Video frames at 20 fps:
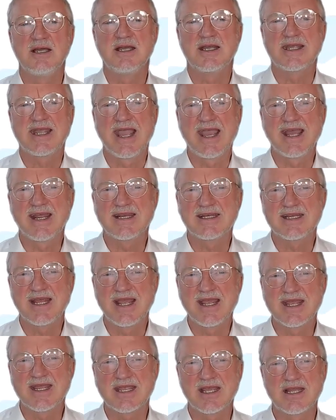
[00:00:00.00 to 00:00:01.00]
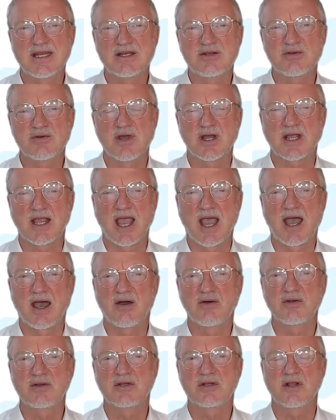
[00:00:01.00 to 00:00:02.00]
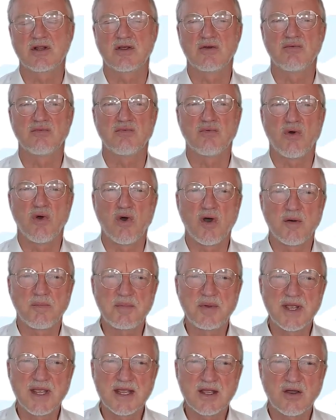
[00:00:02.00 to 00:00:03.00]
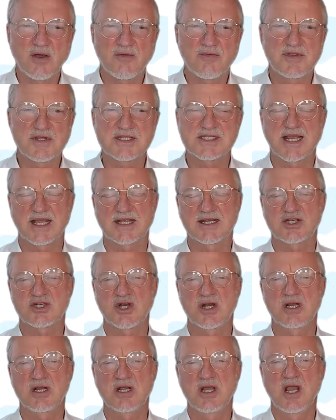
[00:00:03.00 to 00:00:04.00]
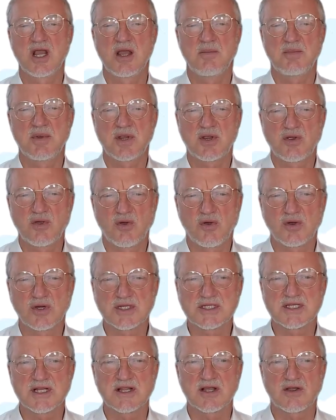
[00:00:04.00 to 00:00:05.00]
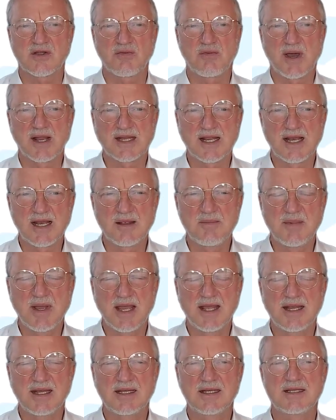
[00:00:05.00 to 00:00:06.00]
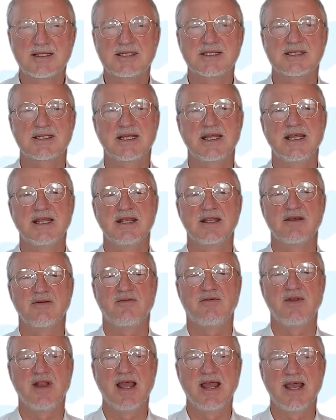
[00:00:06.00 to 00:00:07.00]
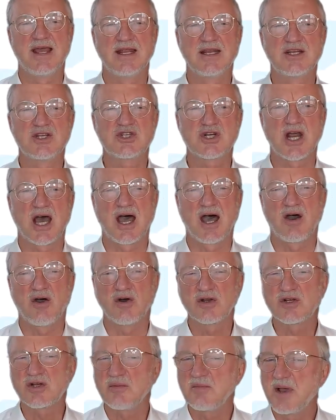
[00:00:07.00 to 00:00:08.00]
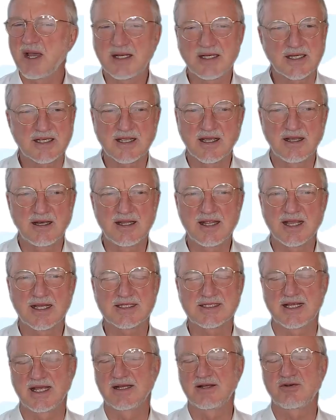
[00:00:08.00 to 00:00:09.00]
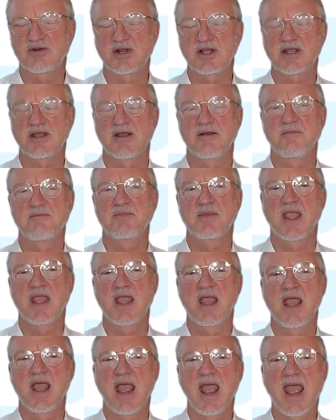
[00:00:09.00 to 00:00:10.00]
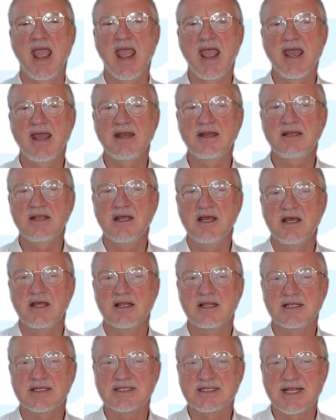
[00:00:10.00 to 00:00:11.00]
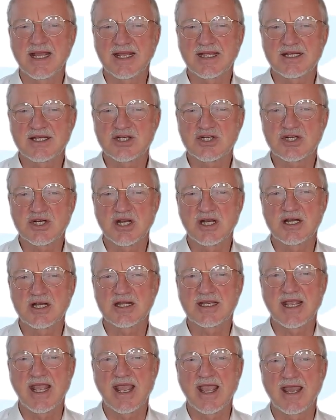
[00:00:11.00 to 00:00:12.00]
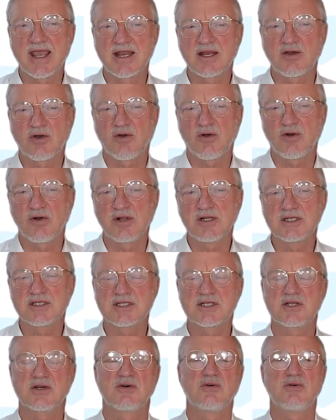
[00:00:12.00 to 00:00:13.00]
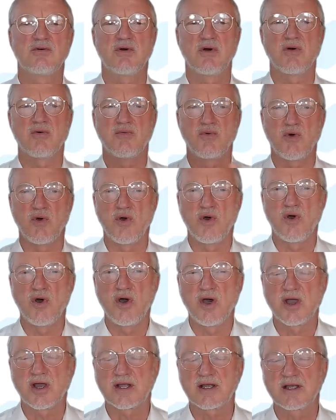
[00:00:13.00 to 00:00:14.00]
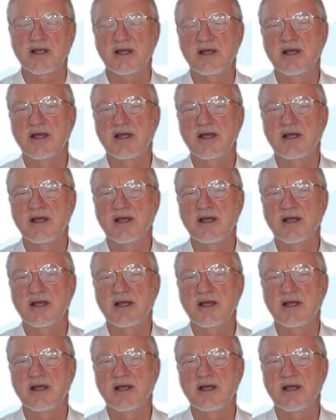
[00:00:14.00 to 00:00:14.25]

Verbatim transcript: can take into account the warping of the section because the quad elements in the flange are automatically eccentric and the section can also work